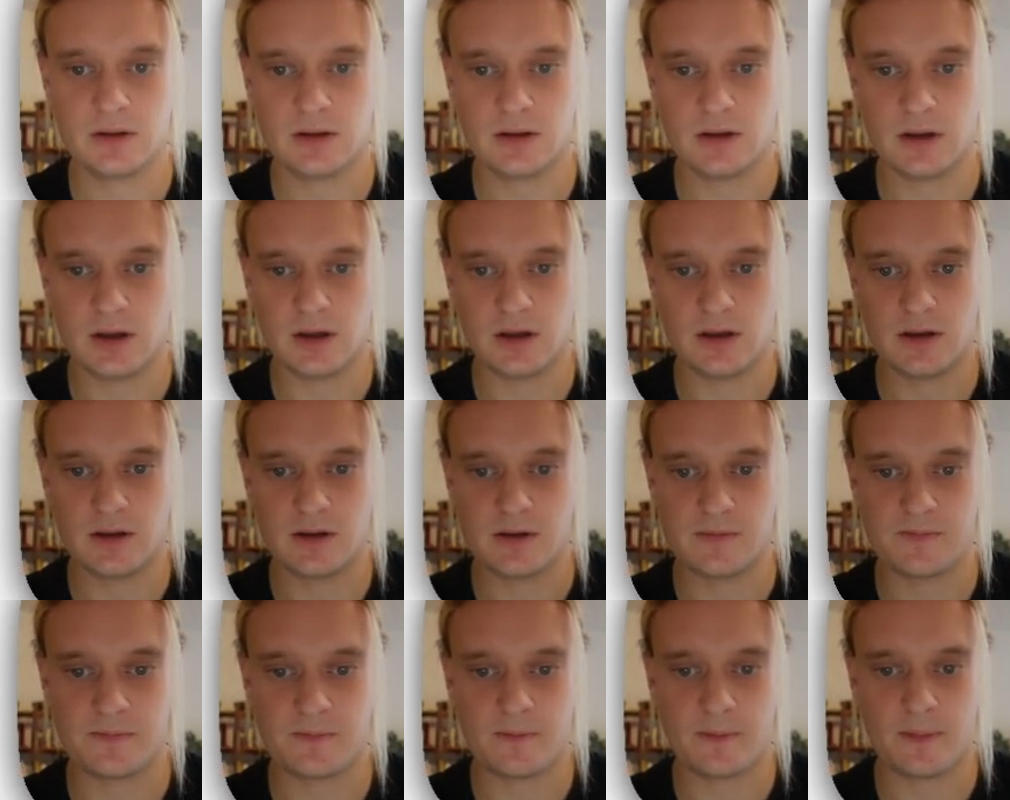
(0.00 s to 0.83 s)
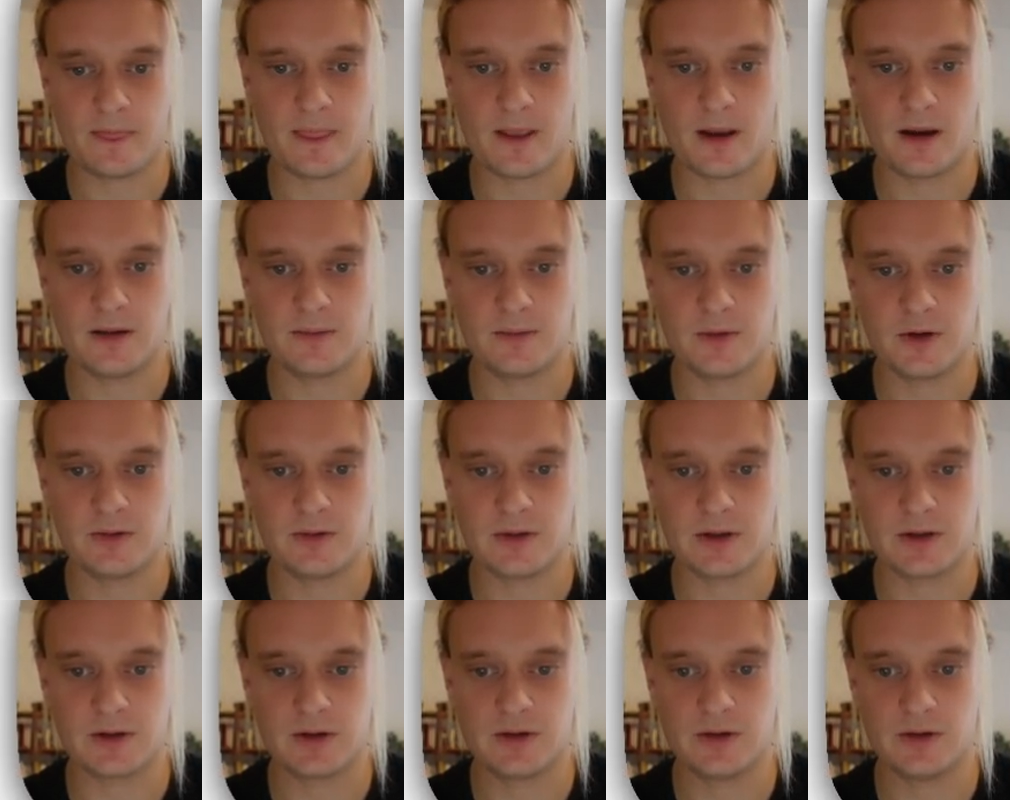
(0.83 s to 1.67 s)
I'm
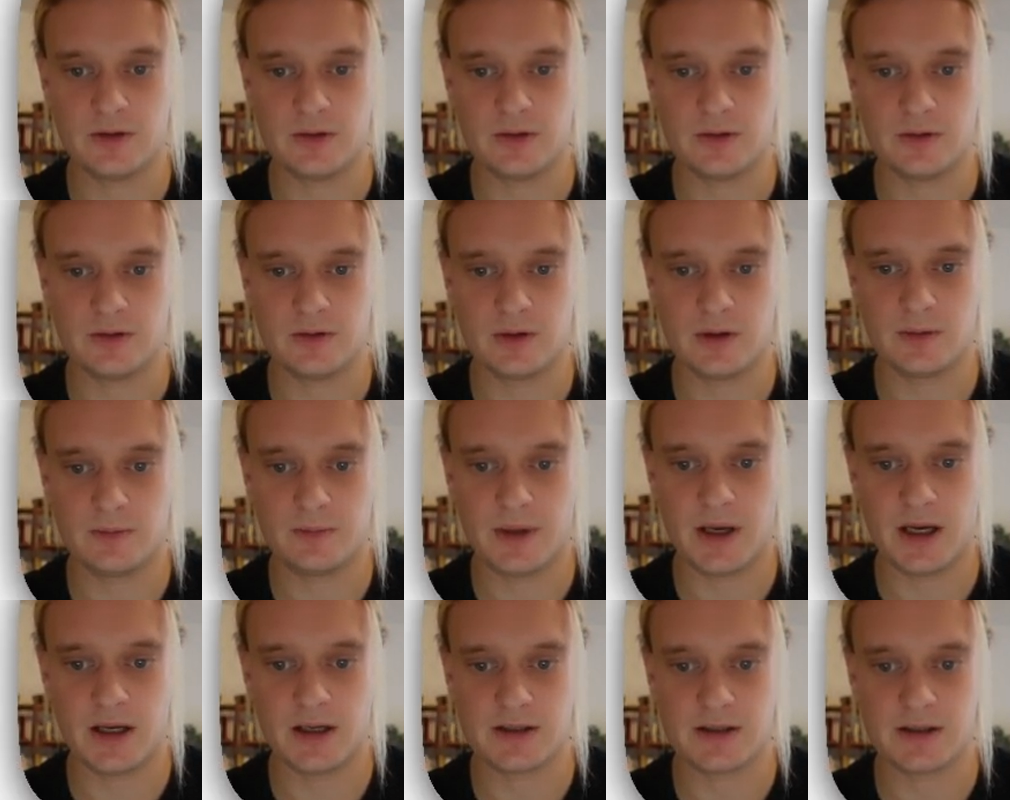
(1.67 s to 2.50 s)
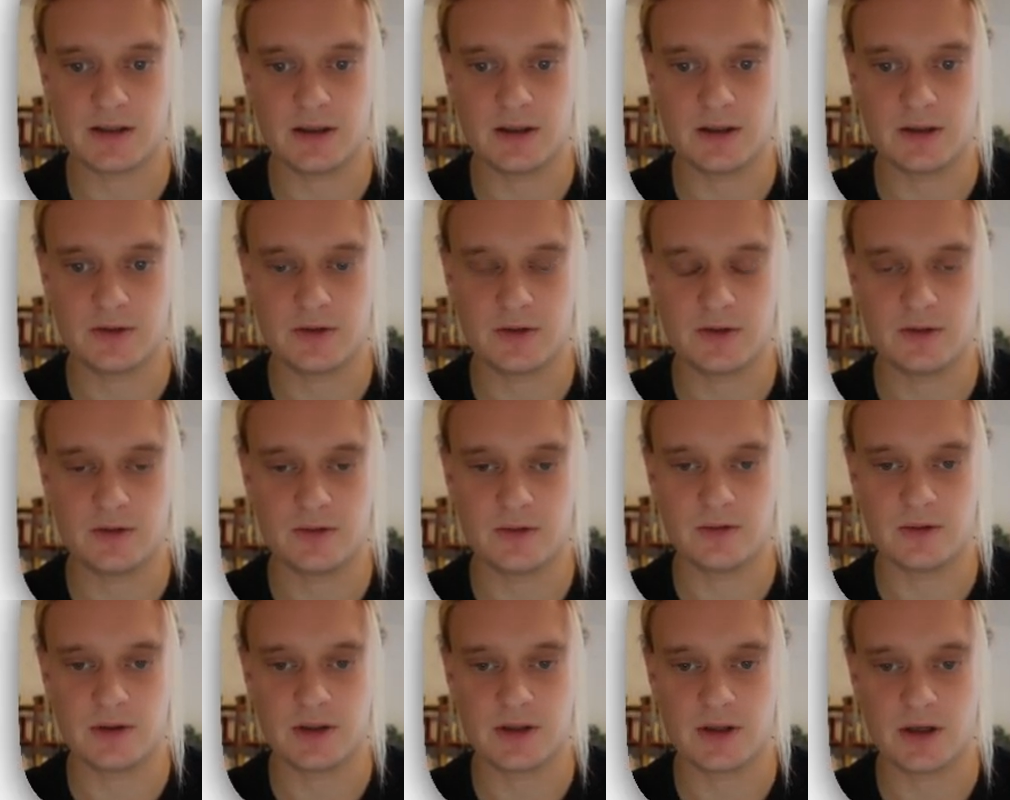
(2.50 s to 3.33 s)
going to pass into
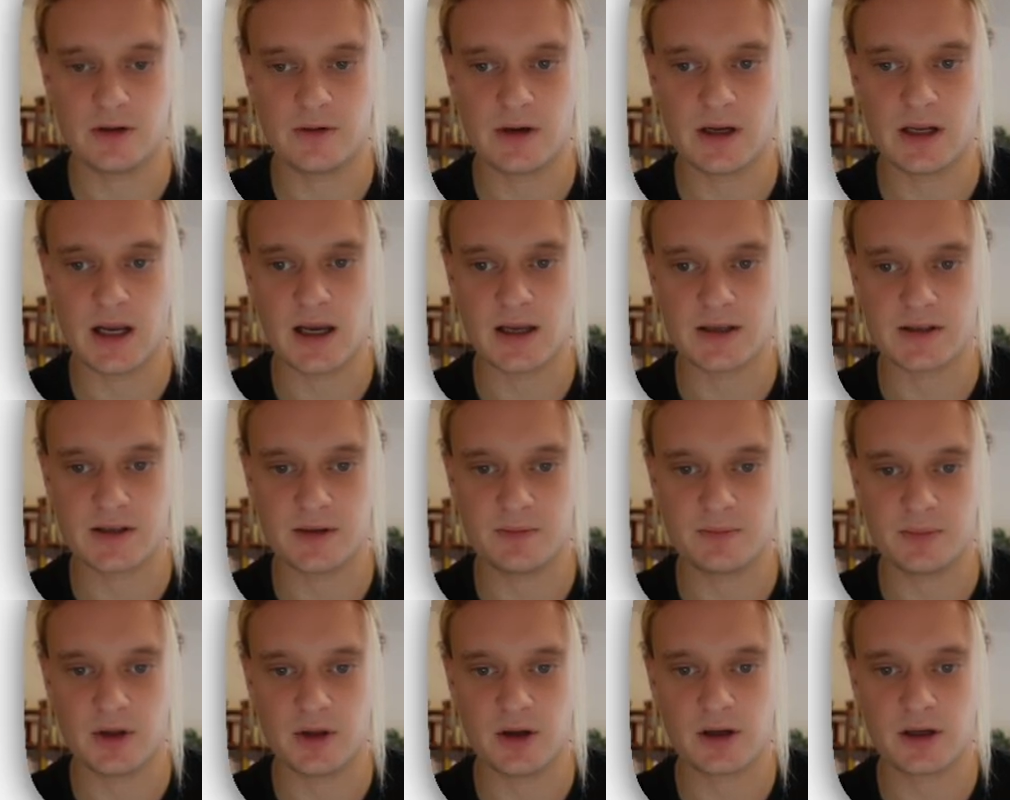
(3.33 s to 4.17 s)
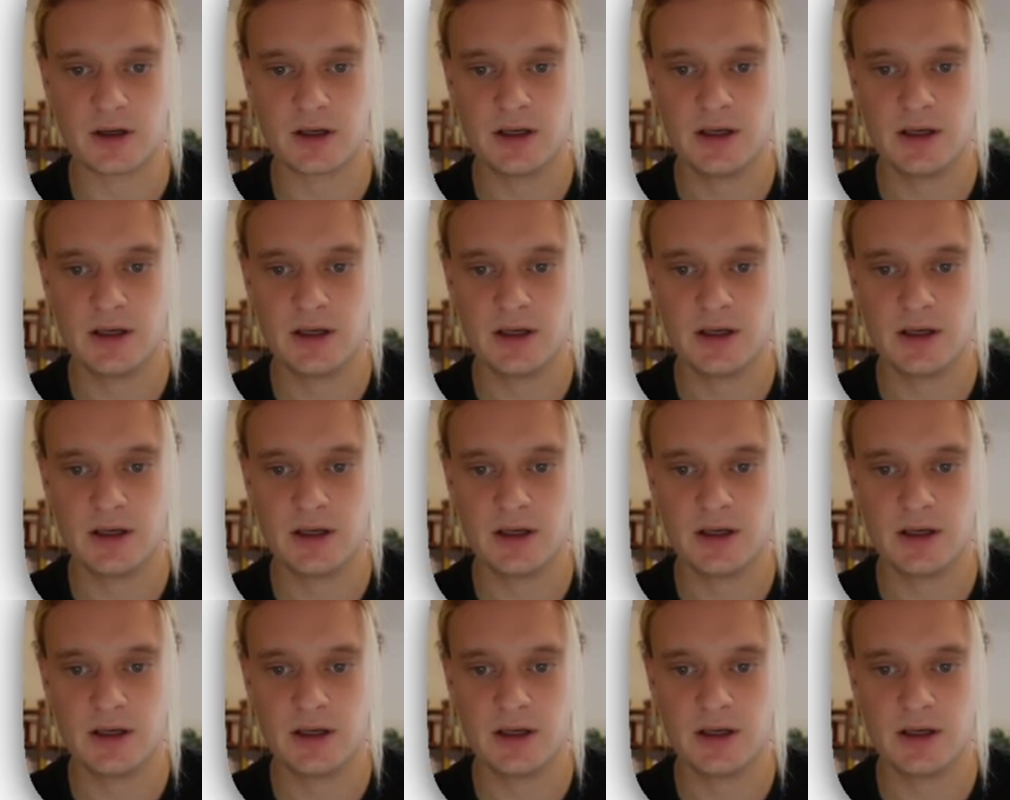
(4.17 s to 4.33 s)
a generate asset block.